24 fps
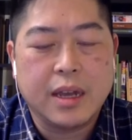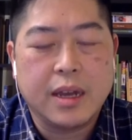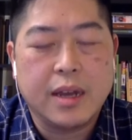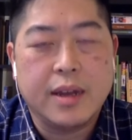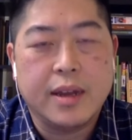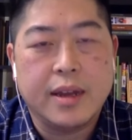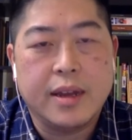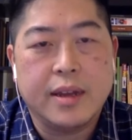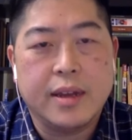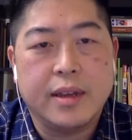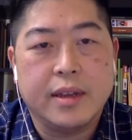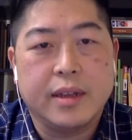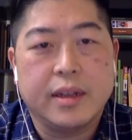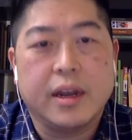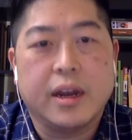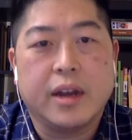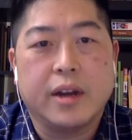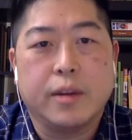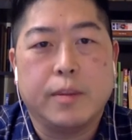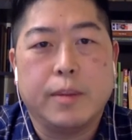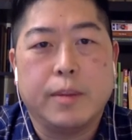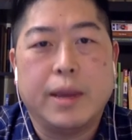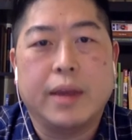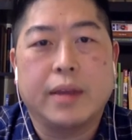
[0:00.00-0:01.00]
uh, and got
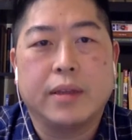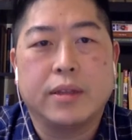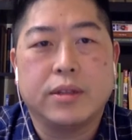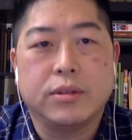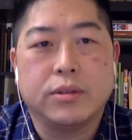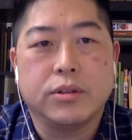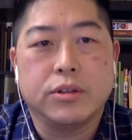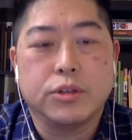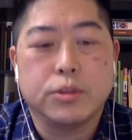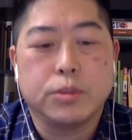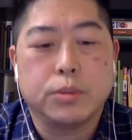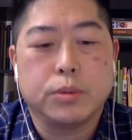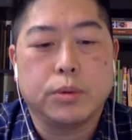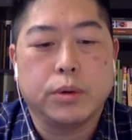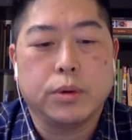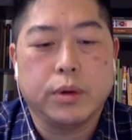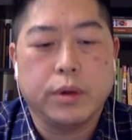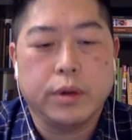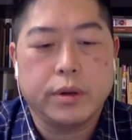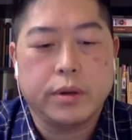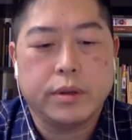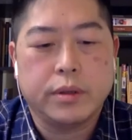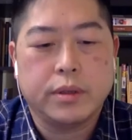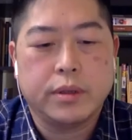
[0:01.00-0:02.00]
her back to her
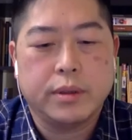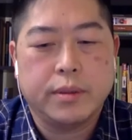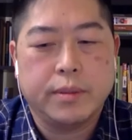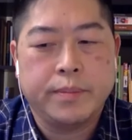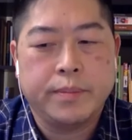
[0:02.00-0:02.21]
sport.